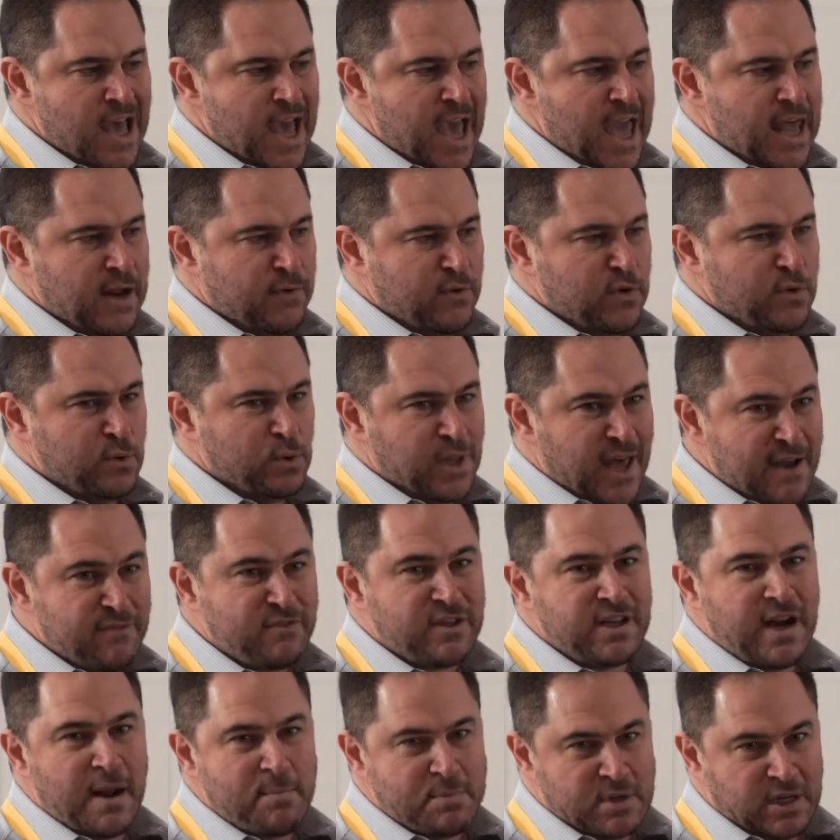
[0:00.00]
And if you
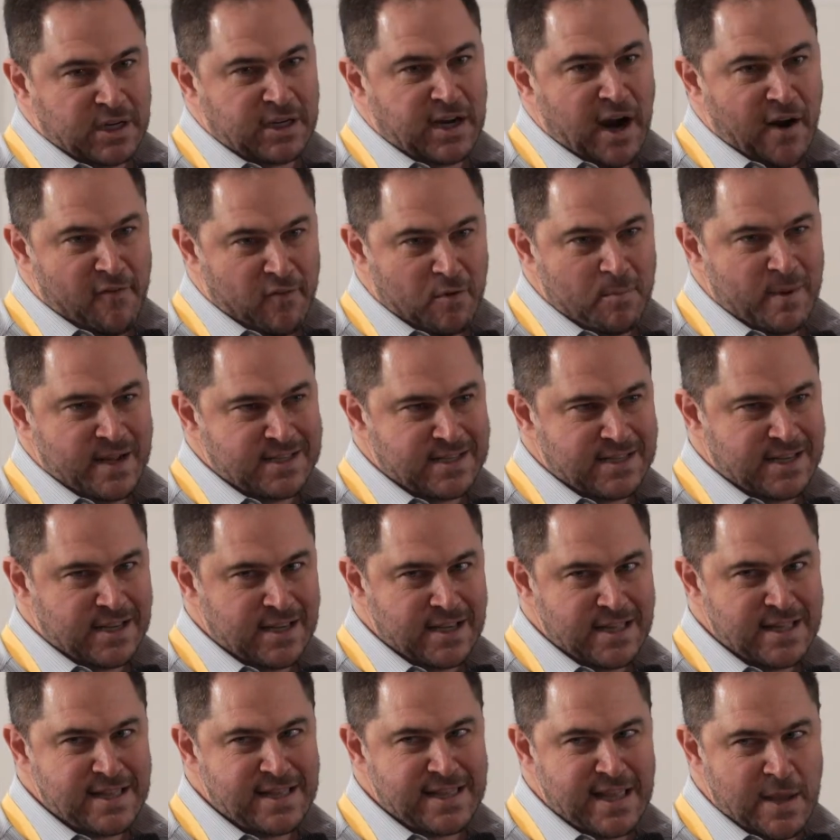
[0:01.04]
left it up to governments,
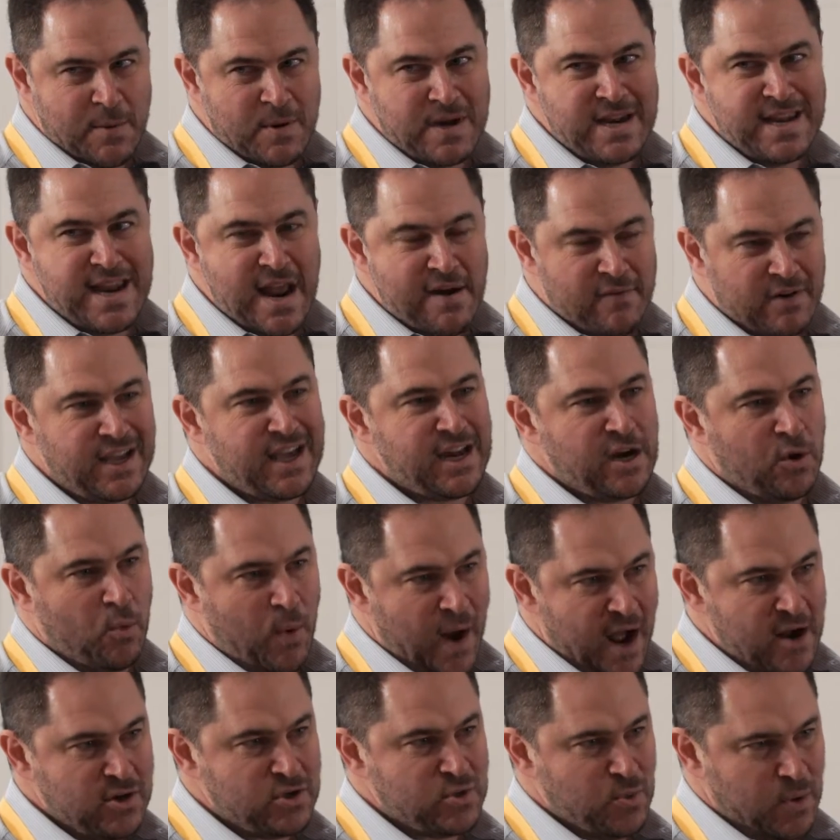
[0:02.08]
they would never get
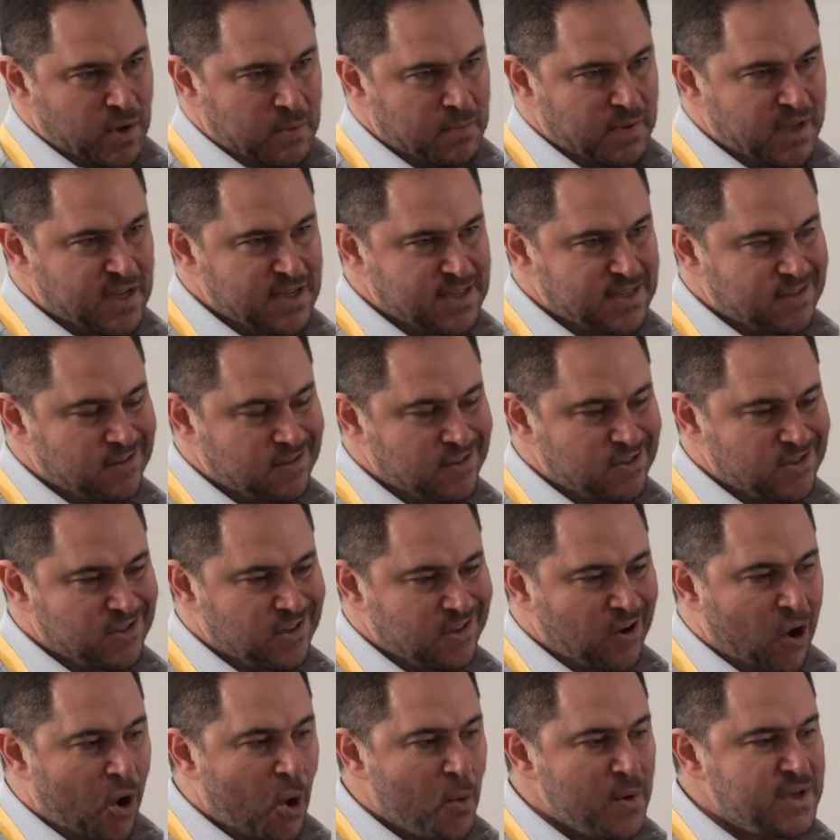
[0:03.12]
around to it because there's
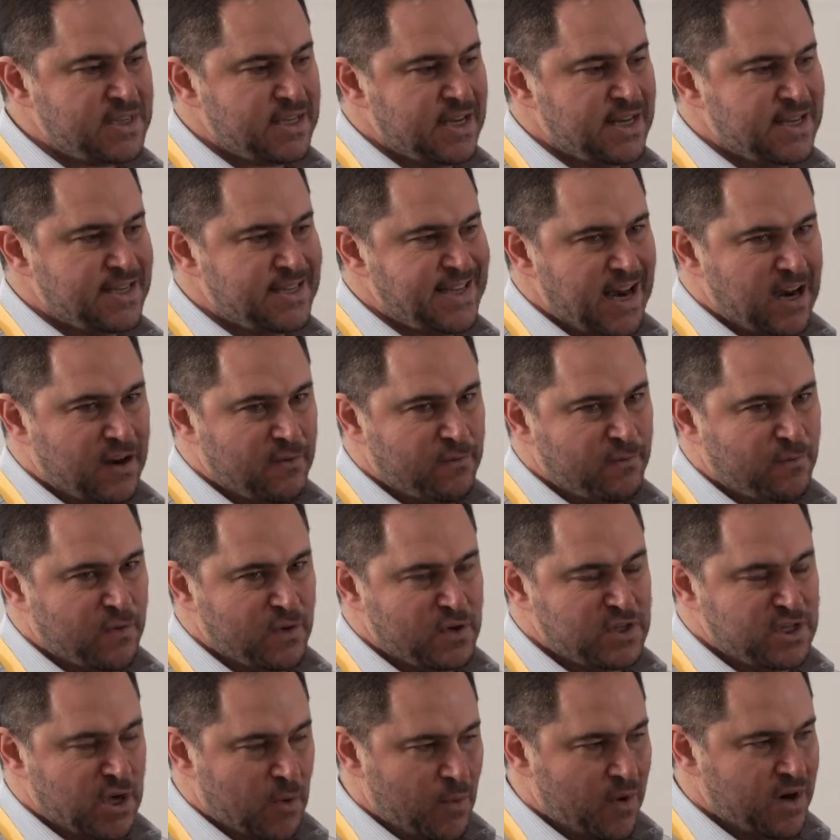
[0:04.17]
always an incentive
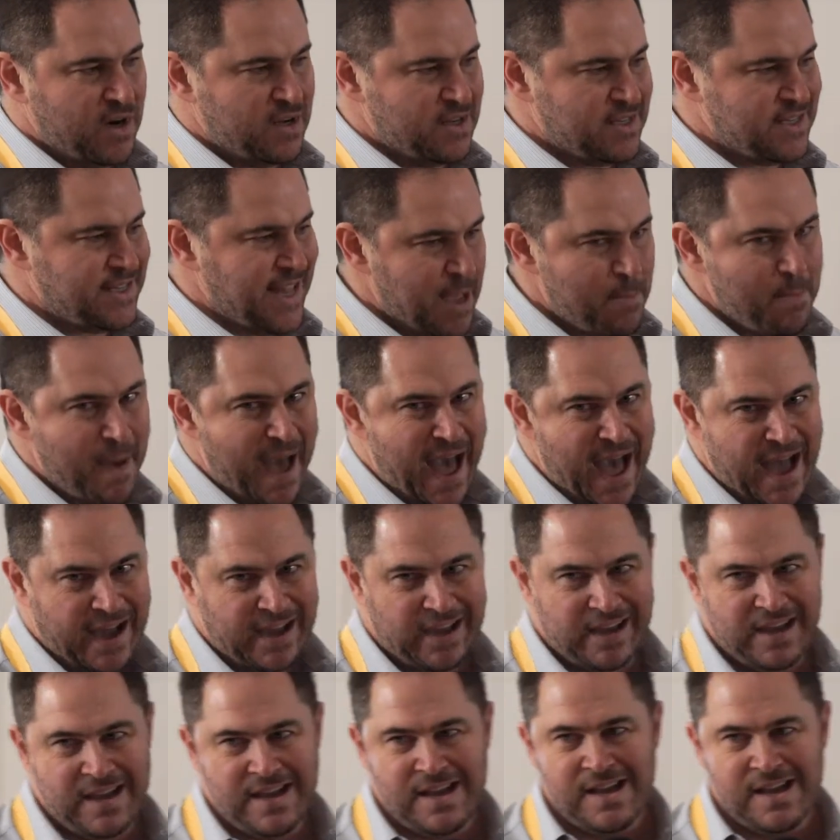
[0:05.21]
for someone to stay back